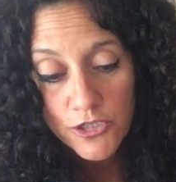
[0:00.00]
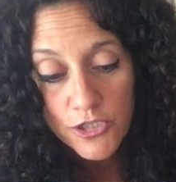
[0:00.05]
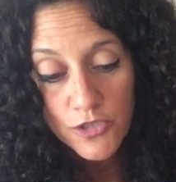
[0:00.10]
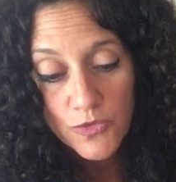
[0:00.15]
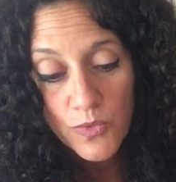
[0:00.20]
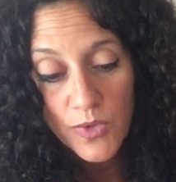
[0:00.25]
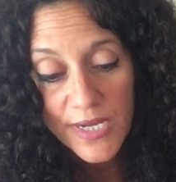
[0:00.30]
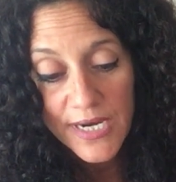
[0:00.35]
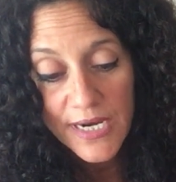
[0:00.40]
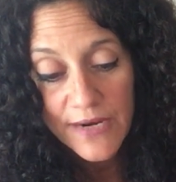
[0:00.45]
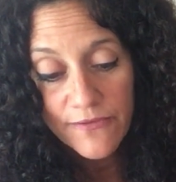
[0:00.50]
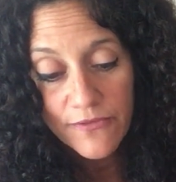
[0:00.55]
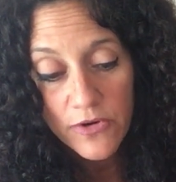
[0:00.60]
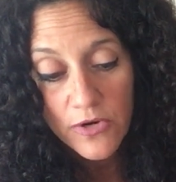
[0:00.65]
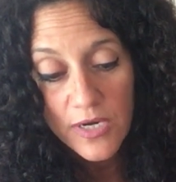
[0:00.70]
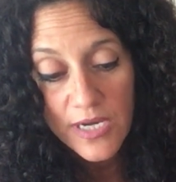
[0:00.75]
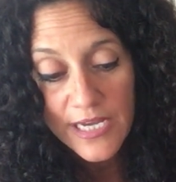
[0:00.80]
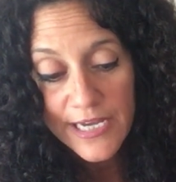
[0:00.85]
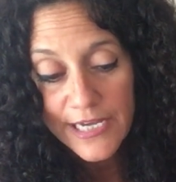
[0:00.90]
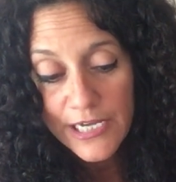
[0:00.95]
Do
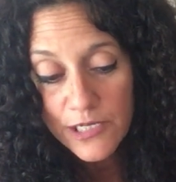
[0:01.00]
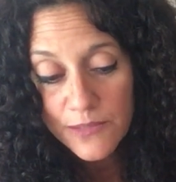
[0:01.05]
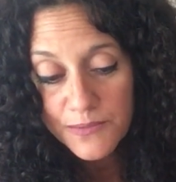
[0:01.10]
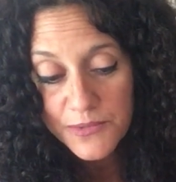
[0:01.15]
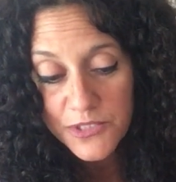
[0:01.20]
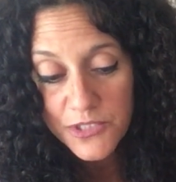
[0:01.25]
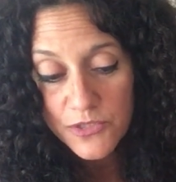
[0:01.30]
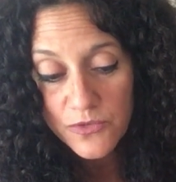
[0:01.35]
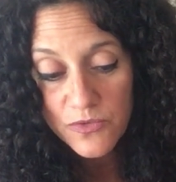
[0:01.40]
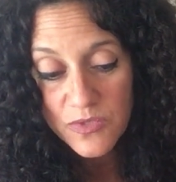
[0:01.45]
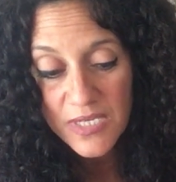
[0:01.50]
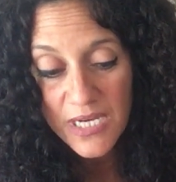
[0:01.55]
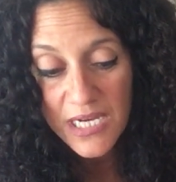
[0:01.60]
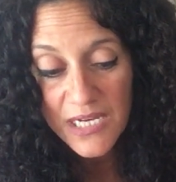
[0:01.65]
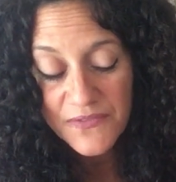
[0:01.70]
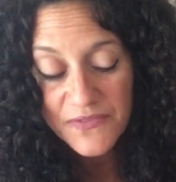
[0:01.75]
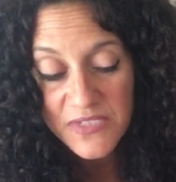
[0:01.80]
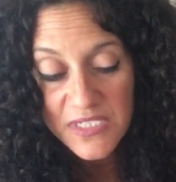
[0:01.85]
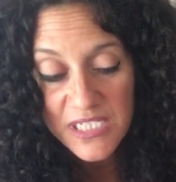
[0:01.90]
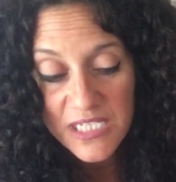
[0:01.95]
whatever helps you
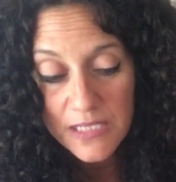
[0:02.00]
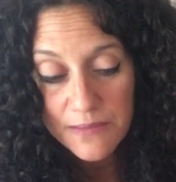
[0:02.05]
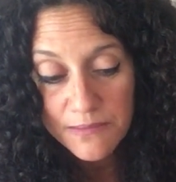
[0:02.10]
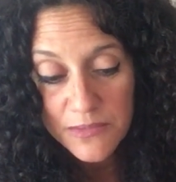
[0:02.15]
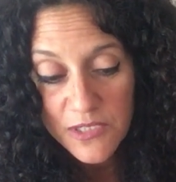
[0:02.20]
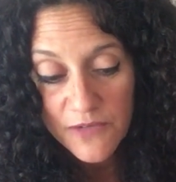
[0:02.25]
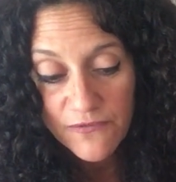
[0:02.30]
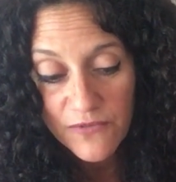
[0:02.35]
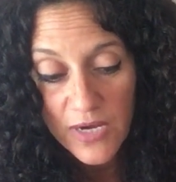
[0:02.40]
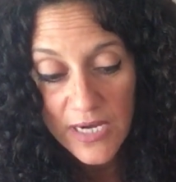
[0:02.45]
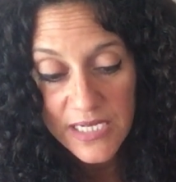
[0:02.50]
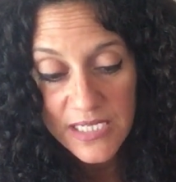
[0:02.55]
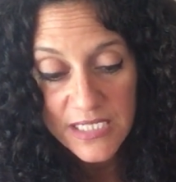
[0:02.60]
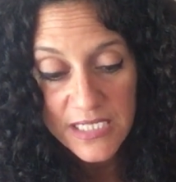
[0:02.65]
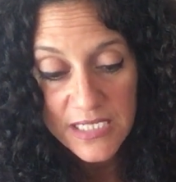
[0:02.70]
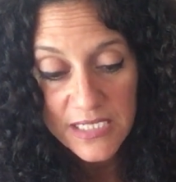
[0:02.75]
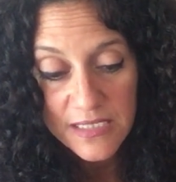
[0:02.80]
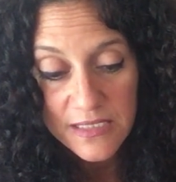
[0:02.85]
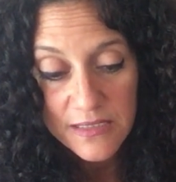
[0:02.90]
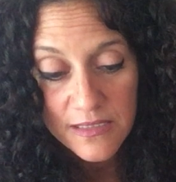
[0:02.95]
dive deep to find
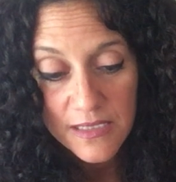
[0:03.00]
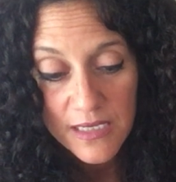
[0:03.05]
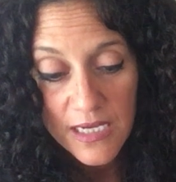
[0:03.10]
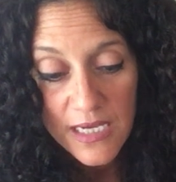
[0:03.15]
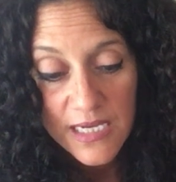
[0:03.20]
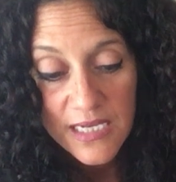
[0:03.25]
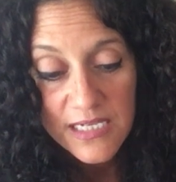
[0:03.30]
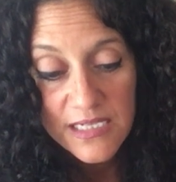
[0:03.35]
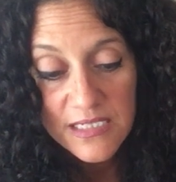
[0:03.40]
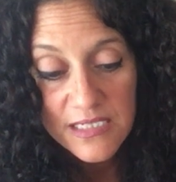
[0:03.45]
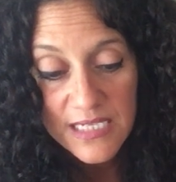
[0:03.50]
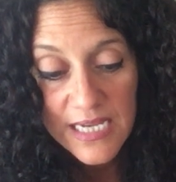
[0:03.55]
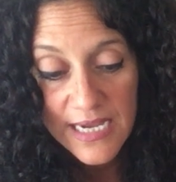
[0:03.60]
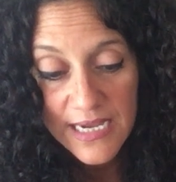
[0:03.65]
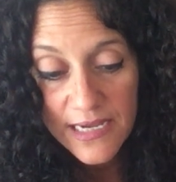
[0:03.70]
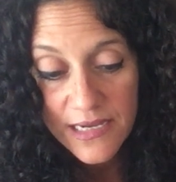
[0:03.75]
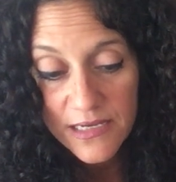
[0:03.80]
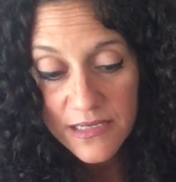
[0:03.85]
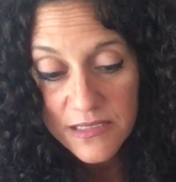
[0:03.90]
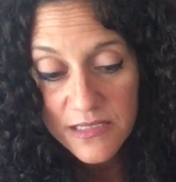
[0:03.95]
it.
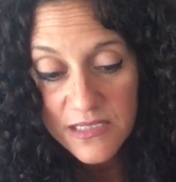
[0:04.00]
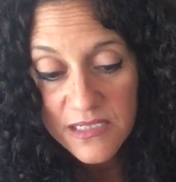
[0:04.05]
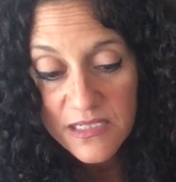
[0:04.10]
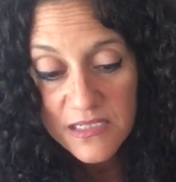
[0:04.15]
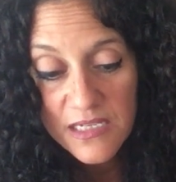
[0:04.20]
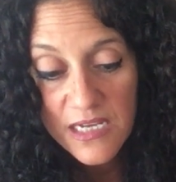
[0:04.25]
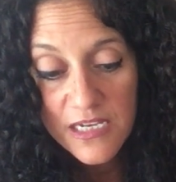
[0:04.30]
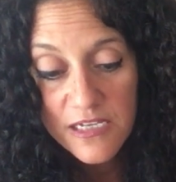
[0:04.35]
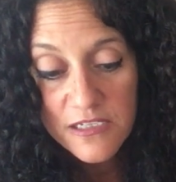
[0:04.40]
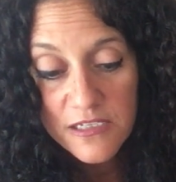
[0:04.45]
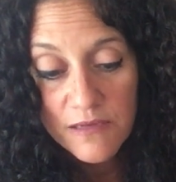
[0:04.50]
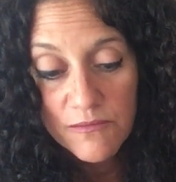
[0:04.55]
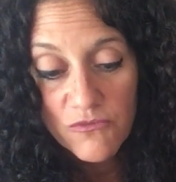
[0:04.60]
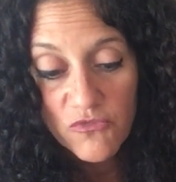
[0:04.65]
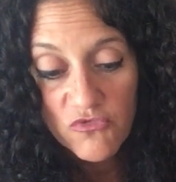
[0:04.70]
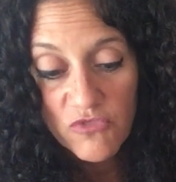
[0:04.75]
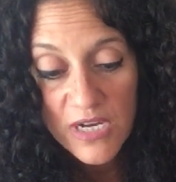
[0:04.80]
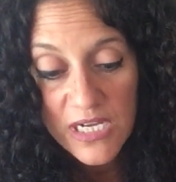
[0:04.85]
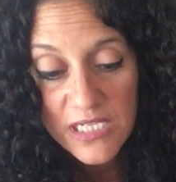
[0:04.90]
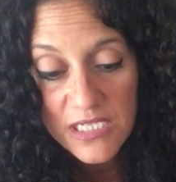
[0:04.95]
Dance, take
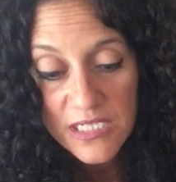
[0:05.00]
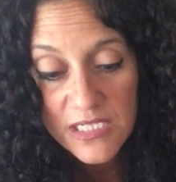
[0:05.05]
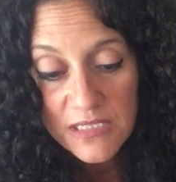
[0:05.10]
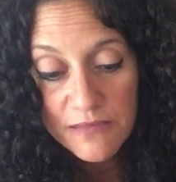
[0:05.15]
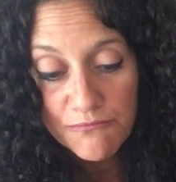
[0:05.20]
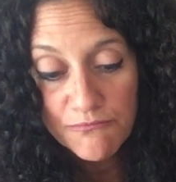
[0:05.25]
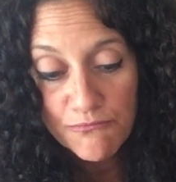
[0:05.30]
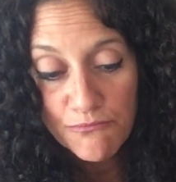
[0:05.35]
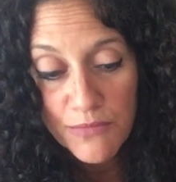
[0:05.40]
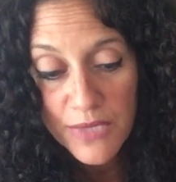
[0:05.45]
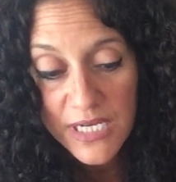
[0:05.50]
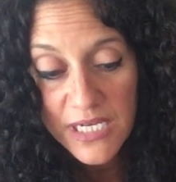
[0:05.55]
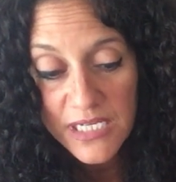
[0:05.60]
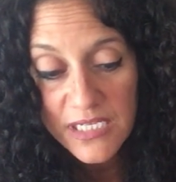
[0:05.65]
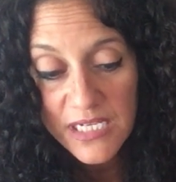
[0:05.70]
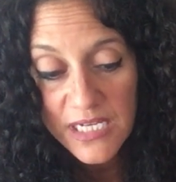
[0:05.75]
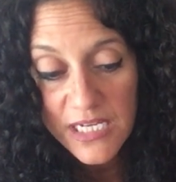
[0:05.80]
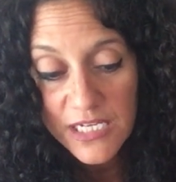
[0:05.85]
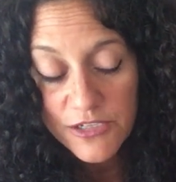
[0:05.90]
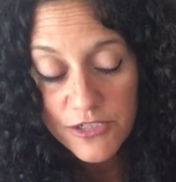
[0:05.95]
some rest,
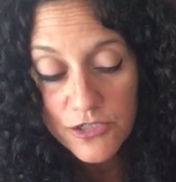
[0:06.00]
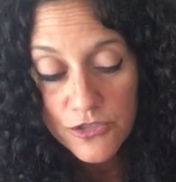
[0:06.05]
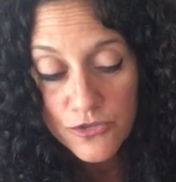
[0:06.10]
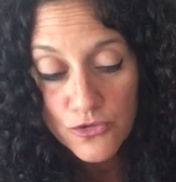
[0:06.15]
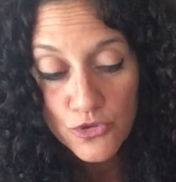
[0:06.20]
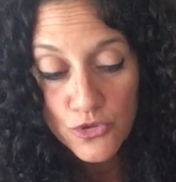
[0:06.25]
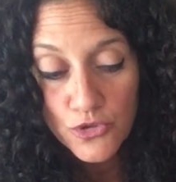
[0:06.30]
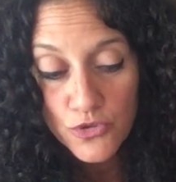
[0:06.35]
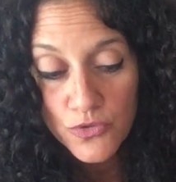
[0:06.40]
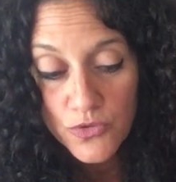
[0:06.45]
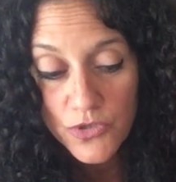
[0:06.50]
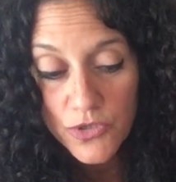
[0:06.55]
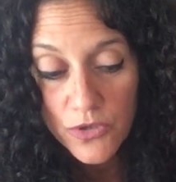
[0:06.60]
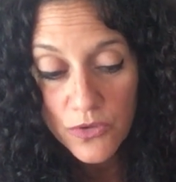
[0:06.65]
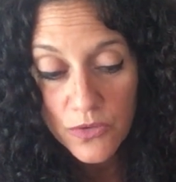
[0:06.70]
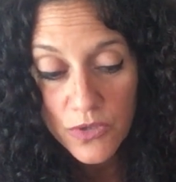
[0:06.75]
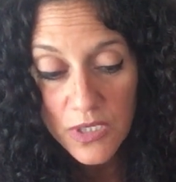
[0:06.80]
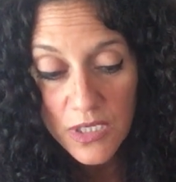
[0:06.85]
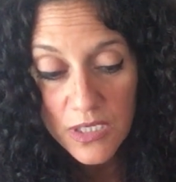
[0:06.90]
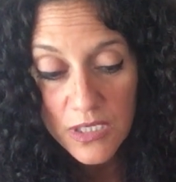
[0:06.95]
meditate, do
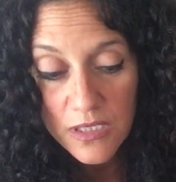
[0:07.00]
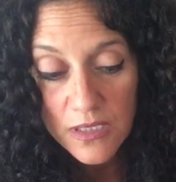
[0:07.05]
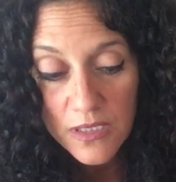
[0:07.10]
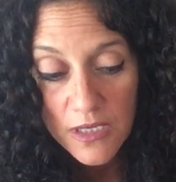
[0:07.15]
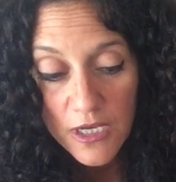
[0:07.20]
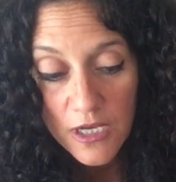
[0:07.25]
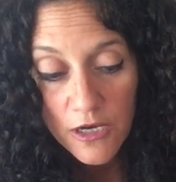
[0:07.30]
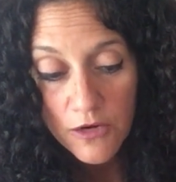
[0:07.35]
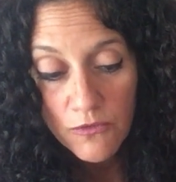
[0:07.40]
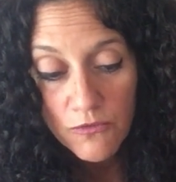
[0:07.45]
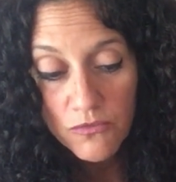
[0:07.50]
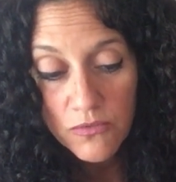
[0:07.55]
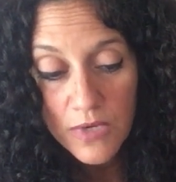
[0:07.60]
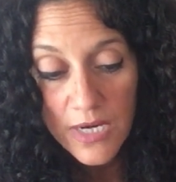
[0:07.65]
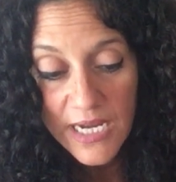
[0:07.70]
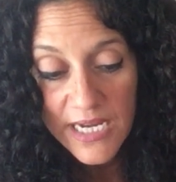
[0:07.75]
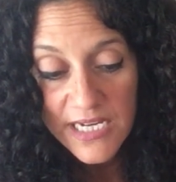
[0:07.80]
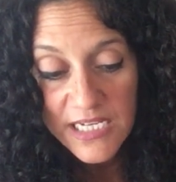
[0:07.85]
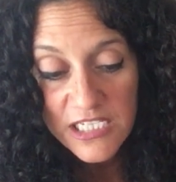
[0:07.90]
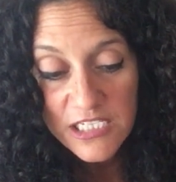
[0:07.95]
yoga,
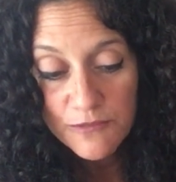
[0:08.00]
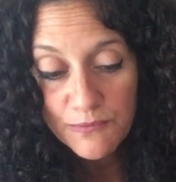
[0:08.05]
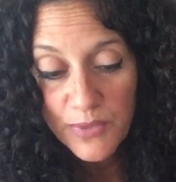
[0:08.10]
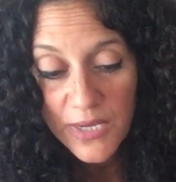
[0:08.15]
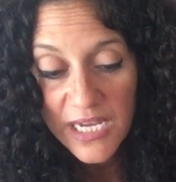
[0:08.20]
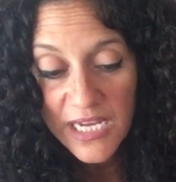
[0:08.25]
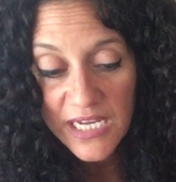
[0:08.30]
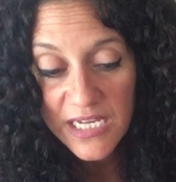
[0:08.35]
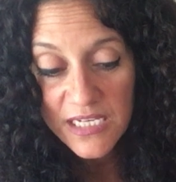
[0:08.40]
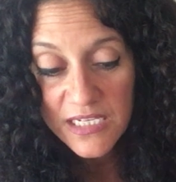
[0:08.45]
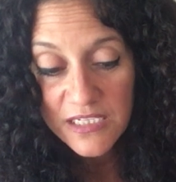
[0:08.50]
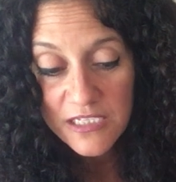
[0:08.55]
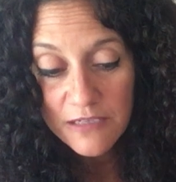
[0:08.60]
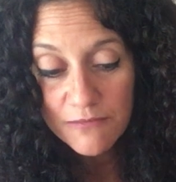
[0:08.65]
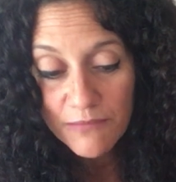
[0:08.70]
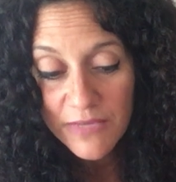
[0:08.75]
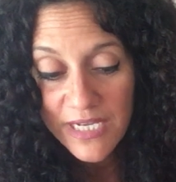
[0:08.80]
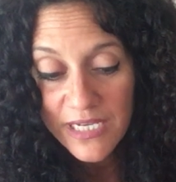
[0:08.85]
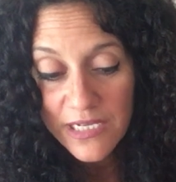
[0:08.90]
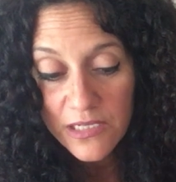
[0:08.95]
write, paint,
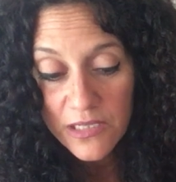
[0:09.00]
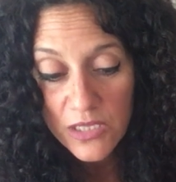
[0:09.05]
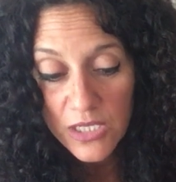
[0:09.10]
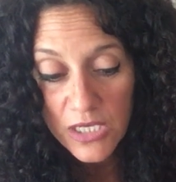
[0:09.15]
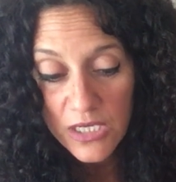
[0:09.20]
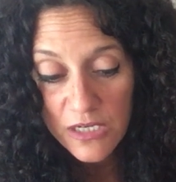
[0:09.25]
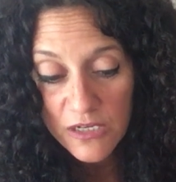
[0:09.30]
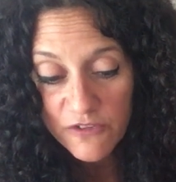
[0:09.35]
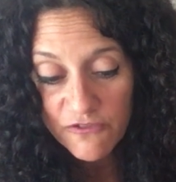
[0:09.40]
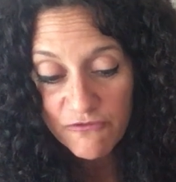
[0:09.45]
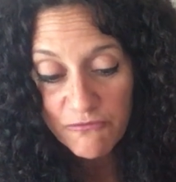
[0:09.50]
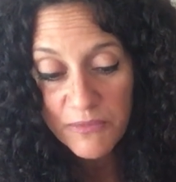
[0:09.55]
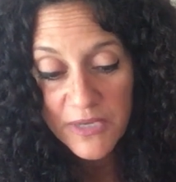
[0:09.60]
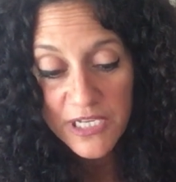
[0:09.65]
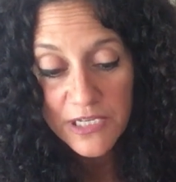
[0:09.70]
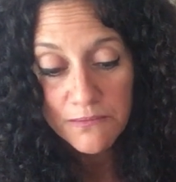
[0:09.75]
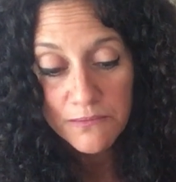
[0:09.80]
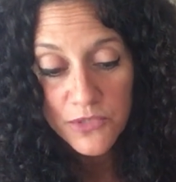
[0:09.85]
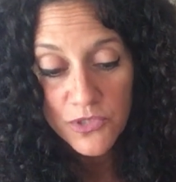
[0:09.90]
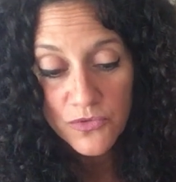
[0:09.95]
make love,
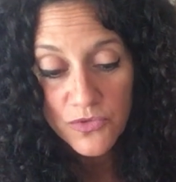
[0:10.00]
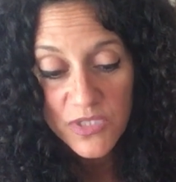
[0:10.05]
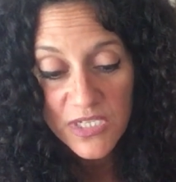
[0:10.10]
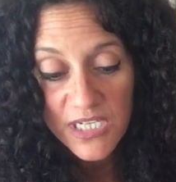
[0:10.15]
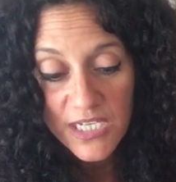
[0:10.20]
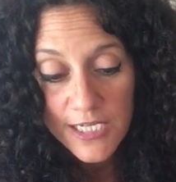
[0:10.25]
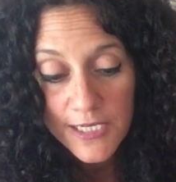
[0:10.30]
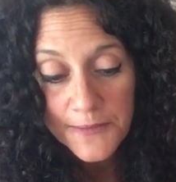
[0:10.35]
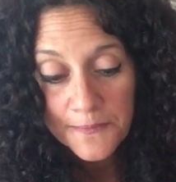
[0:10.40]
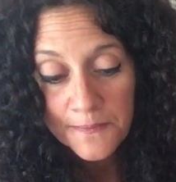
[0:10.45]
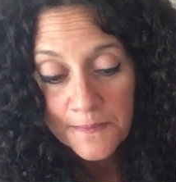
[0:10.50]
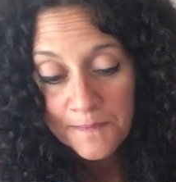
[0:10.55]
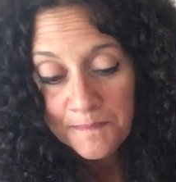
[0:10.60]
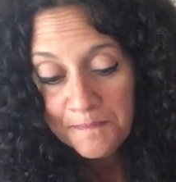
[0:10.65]
make music,